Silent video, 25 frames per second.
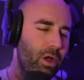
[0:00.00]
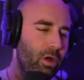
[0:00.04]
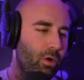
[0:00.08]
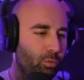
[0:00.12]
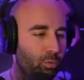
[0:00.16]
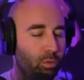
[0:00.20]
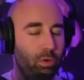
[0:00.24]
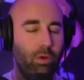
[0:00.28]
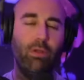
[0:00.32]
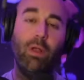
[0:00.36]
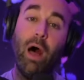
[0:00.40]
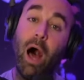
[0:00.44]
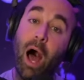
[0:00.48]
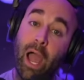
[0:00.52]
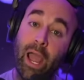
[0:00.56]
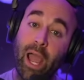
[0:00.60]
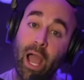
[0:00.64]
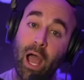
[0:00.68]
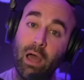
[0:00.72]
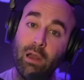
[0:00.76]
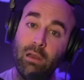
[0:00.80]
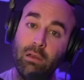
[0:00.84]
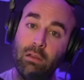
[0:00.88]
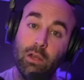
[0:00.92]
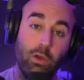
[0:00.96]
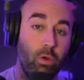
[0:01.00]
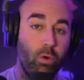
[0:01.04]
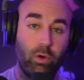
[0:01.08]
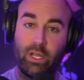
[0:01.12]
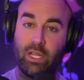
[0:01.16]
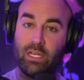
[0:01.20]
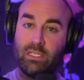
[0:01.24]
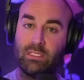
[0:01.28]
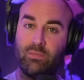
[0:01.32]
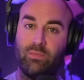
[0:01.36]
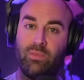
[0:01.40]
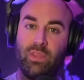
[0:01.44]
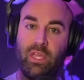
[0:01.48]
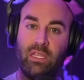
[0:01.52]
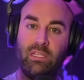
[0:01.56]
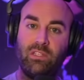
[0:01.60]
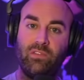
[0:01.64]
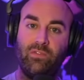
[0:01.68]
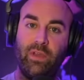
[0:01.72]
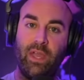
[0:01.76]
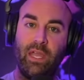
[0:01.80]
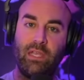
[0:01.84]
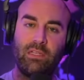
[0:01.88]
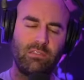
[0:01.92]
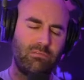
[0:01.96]
rely on in order to get some things
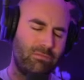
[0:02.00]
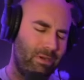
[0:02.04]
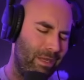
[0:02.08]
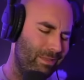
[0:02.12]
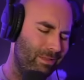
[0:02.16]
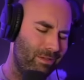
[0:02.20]
fixed, right?